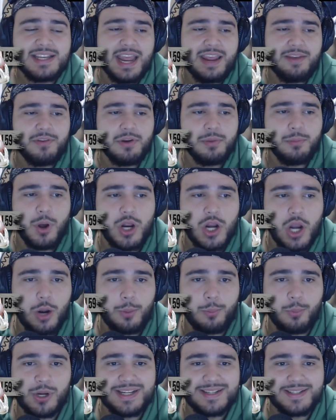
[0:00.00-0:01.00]
David
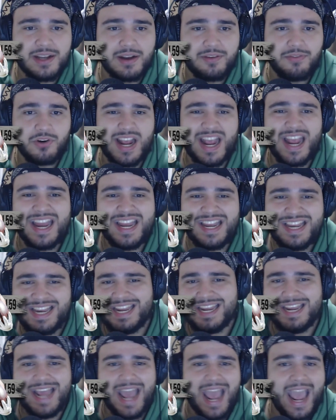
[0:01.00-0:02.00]
Montgomery suffered a
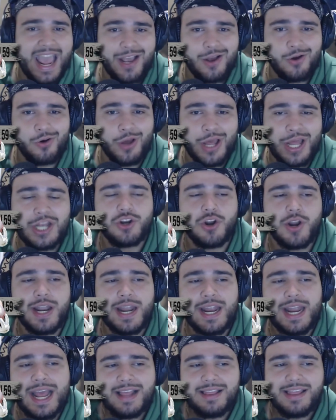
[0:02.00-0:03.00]
knee ankle
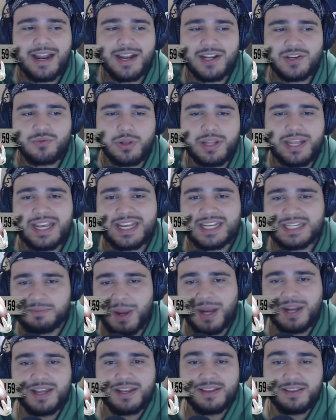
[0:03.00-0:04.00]
injury that is really
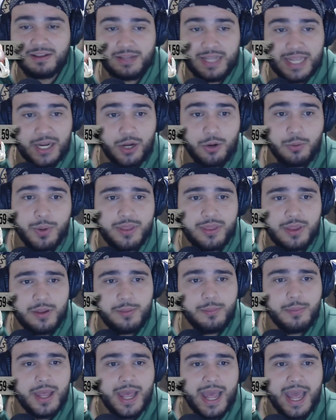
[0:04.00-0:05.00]
expected to linger with
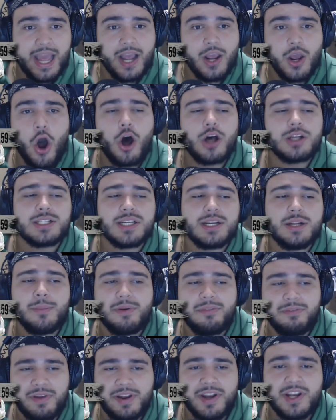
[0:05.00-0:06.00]
him and costed him
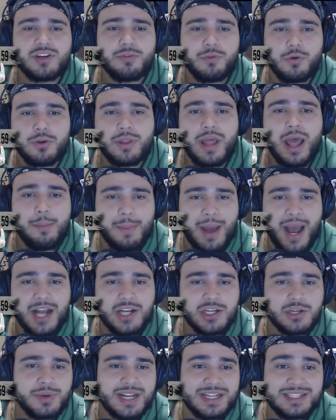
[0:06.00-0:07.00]
a finish for that
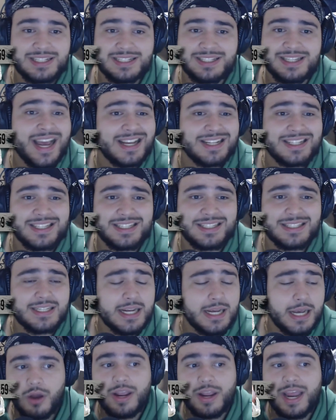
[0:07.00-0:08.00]
matchup against the Texans.
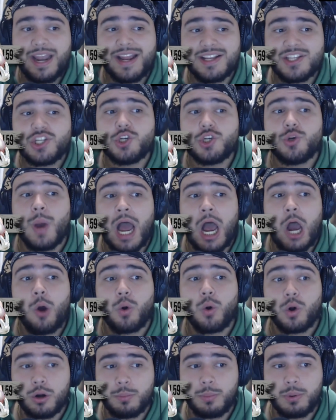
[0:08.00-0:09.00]
I'll get into how
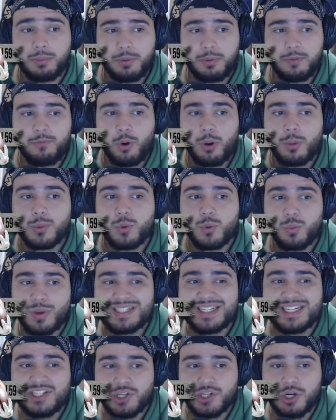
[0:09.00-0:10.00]
Herbert performed
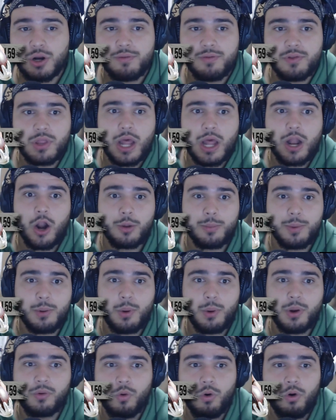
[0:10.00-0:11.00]
once he took over that
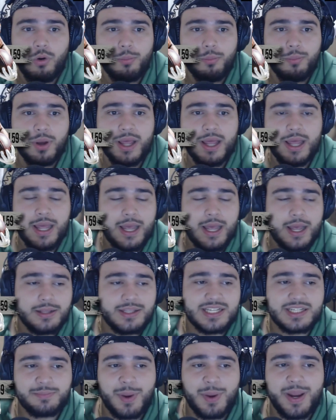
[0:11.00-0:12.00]
RB1 role, but
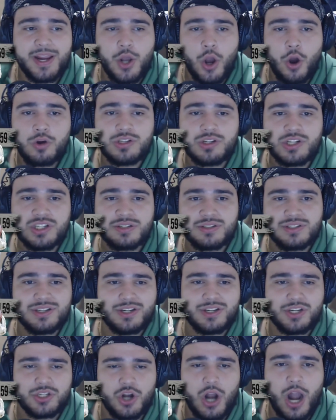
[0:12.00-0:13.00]
despite coaches
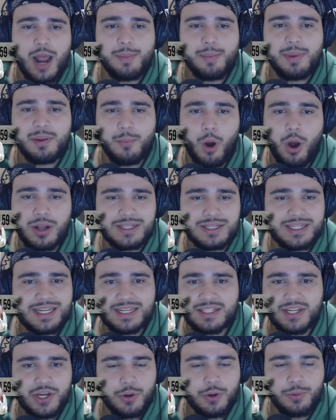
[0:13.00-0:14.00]
describing Monty
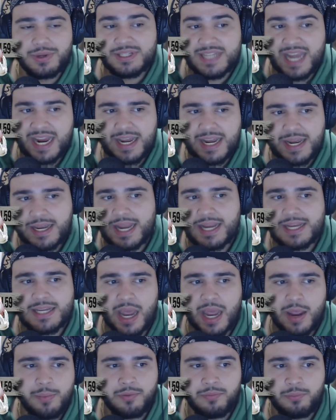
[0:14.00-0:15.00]
as, you know, a day-to-day
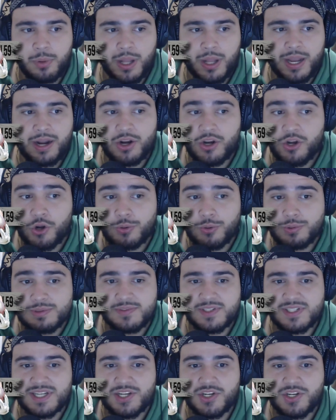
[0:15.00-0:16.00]
type of player in terms
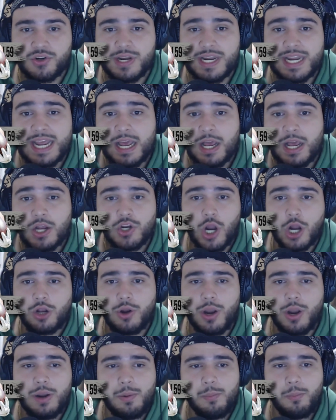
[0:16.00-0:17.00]
of his injury,
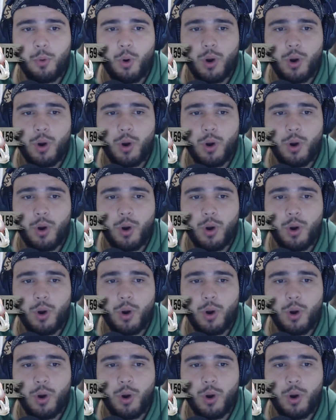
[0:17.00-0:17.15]
Dr. Edwin